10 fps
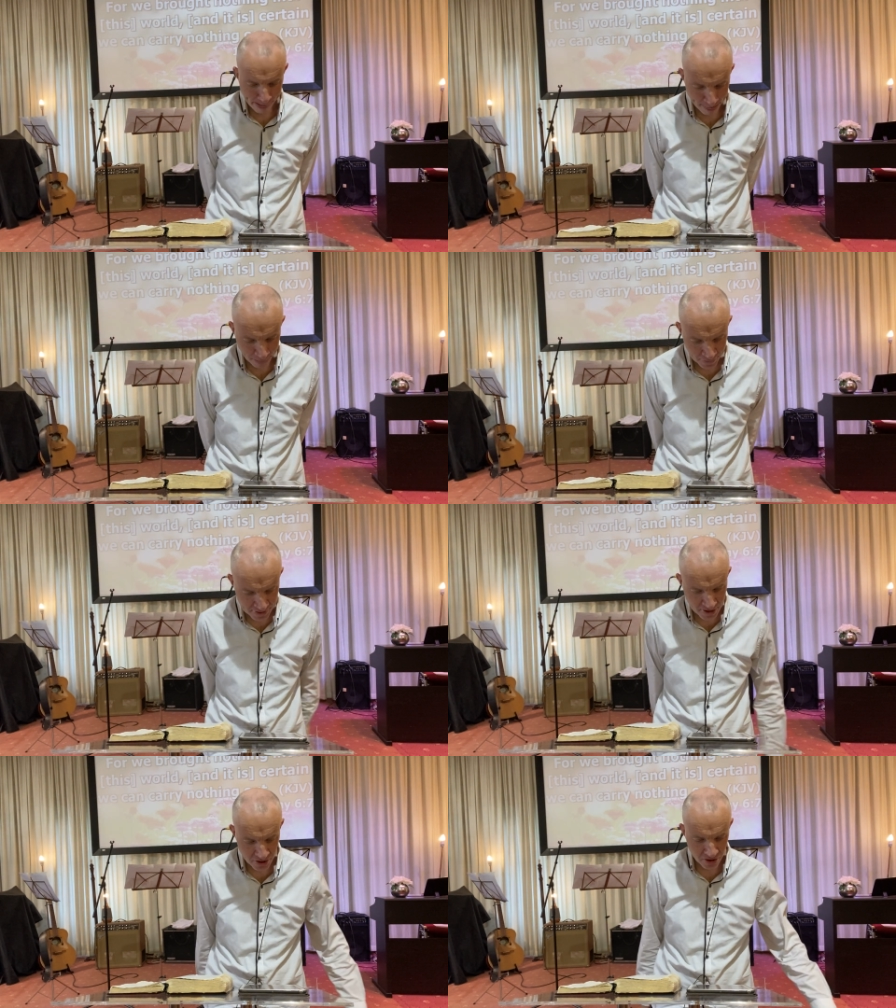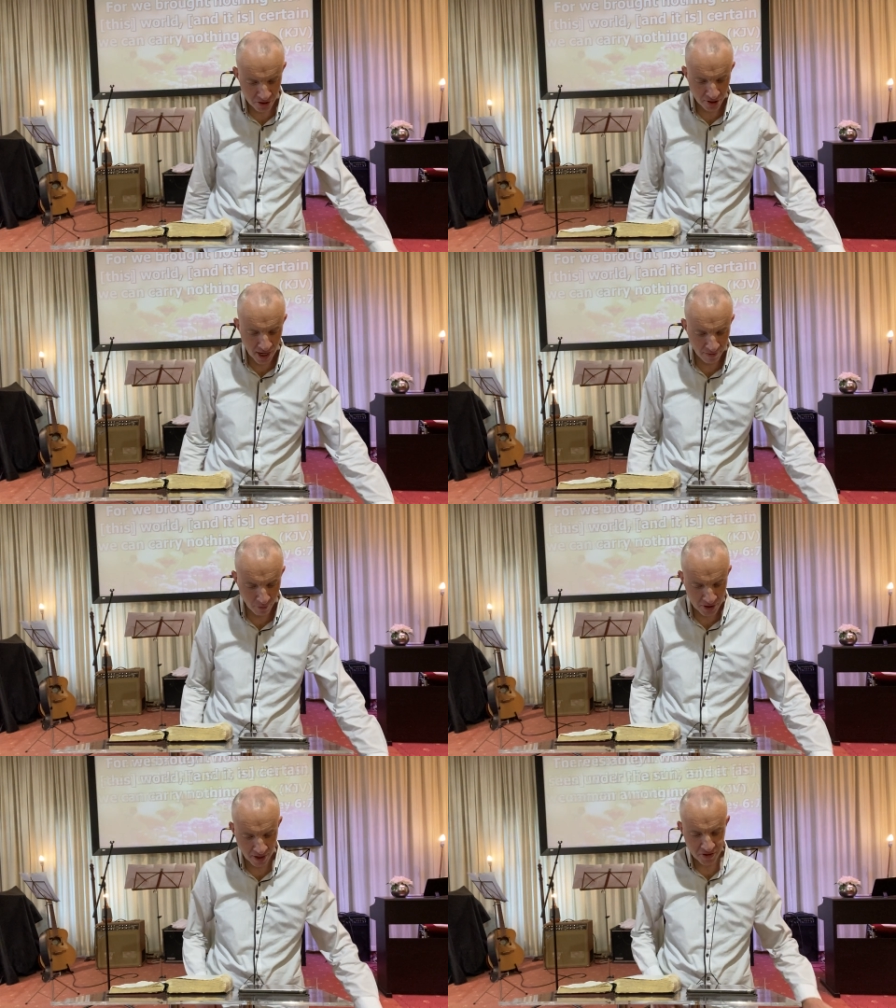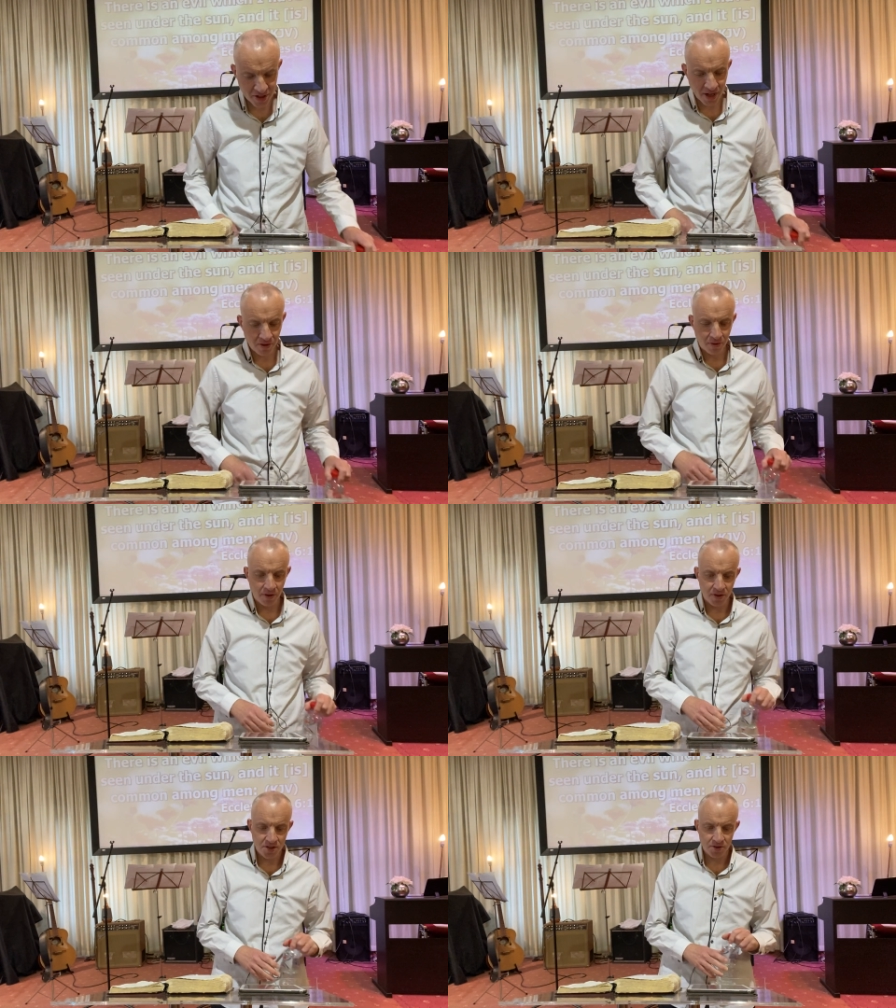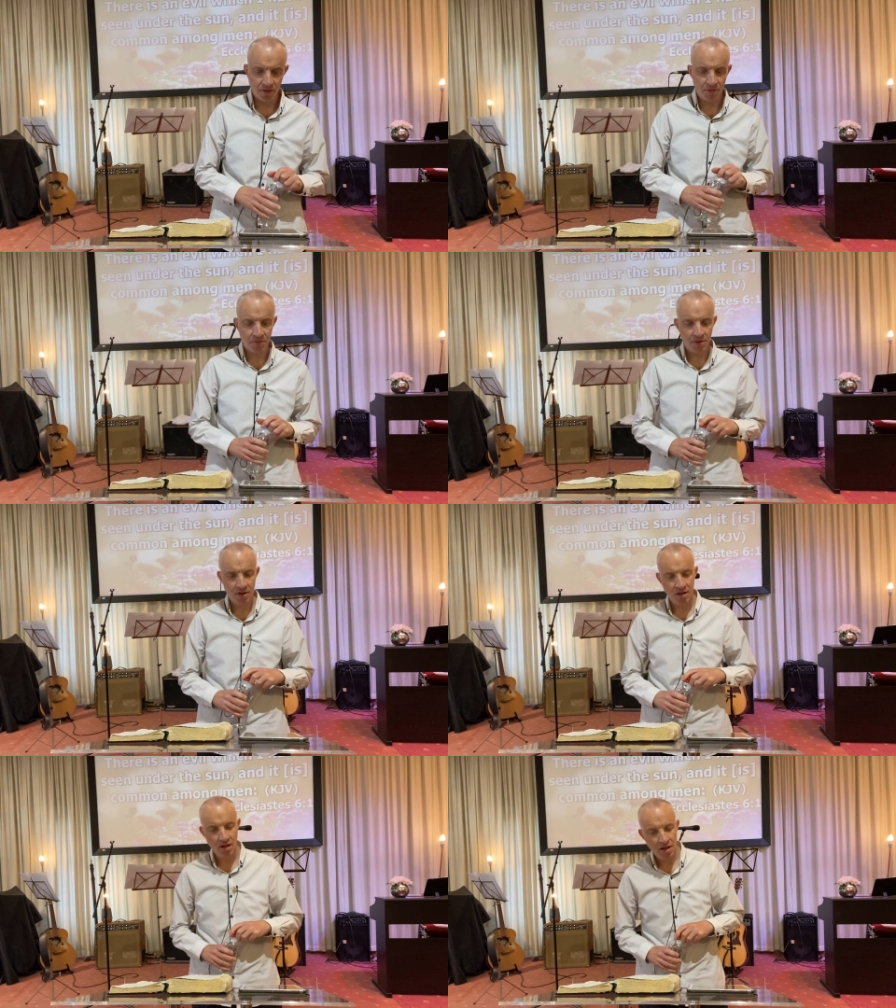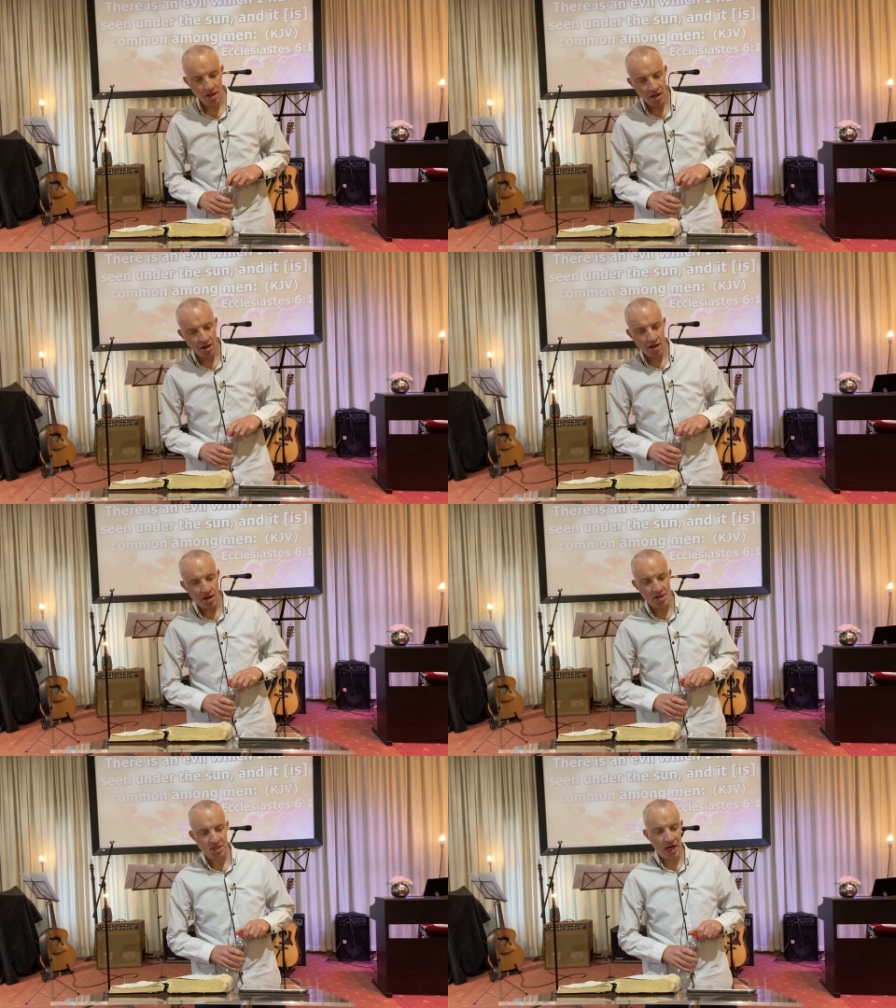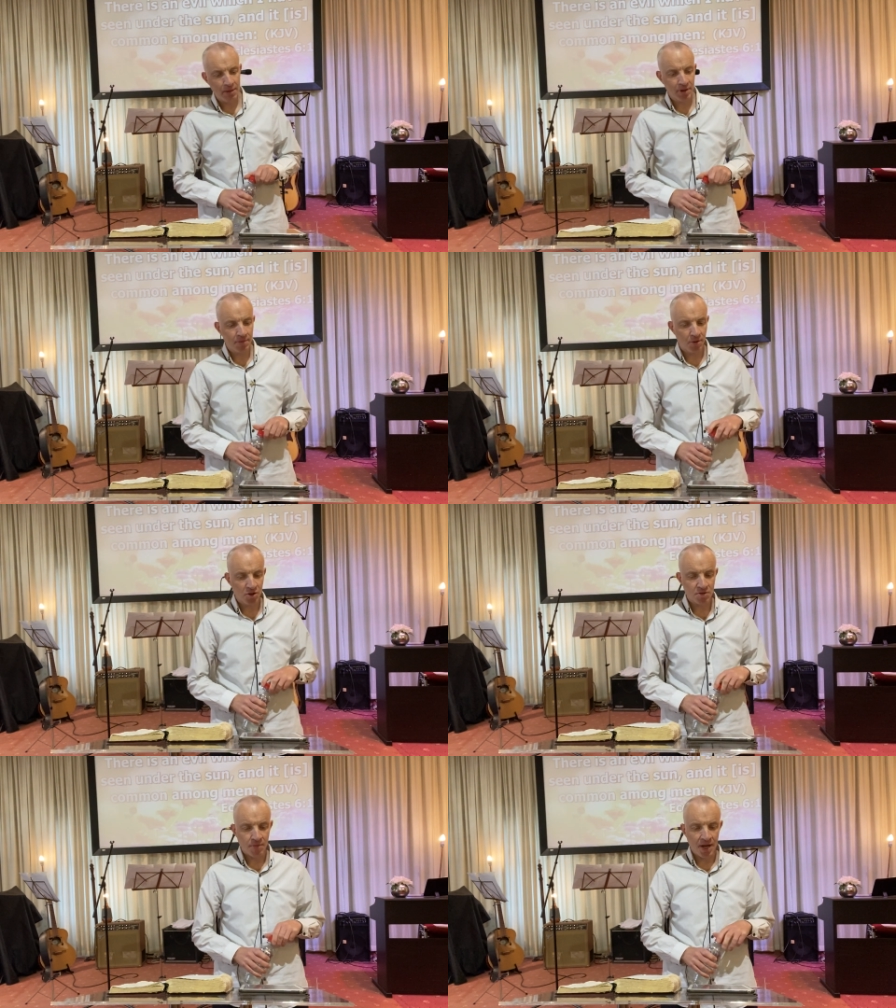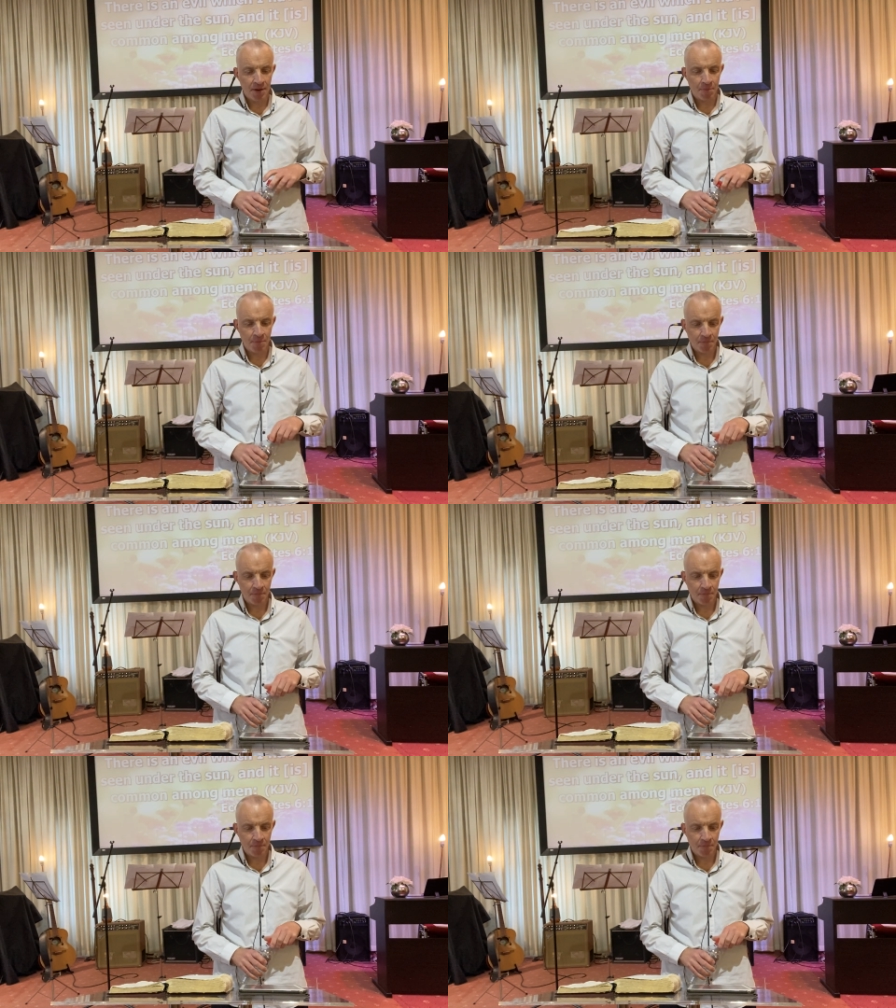Mm, it says that there's an evil which I've seen under the sun, as common amongst men.